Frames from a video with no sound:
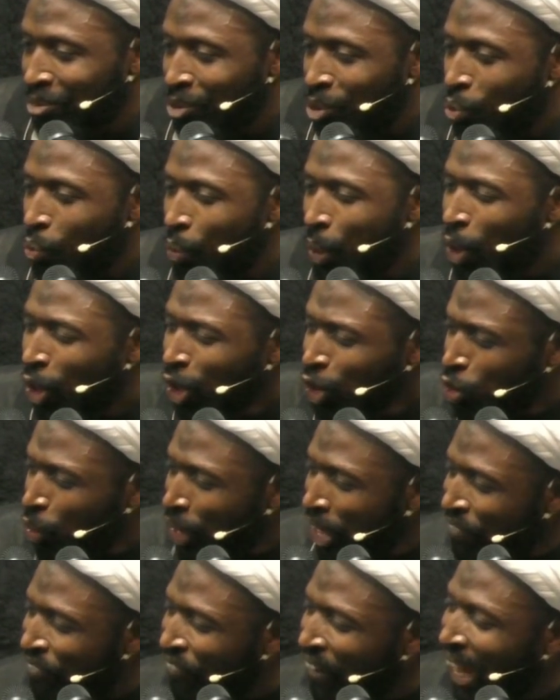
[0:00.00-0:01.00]
We're going to
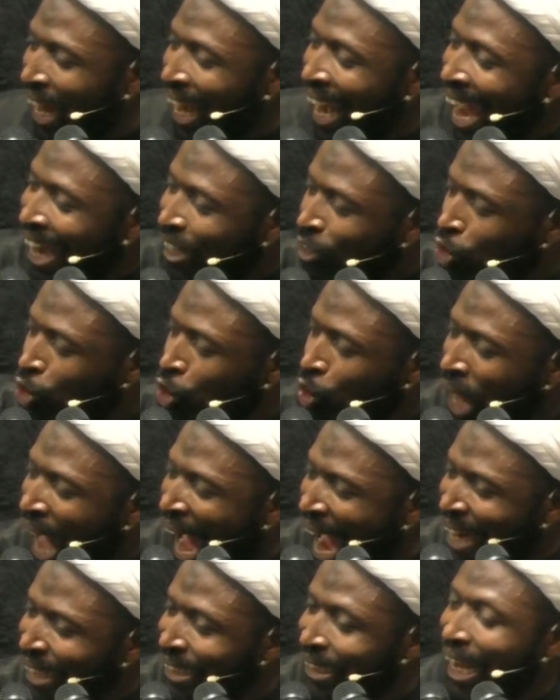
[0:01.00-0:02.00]
reflect
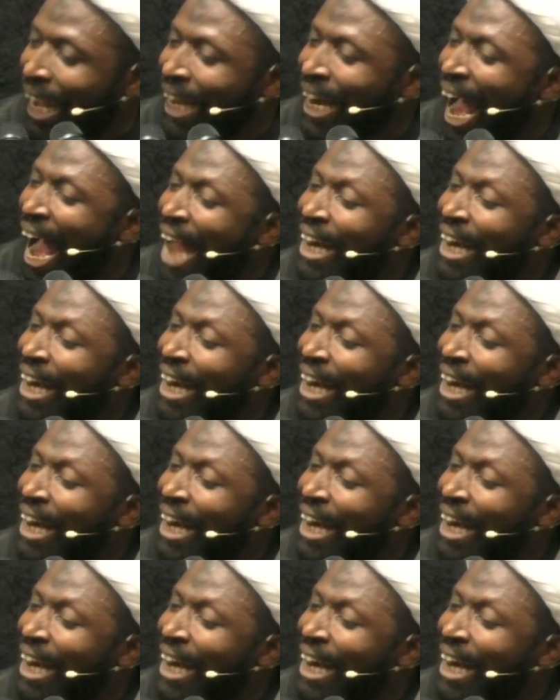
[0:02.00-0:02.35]
tonight and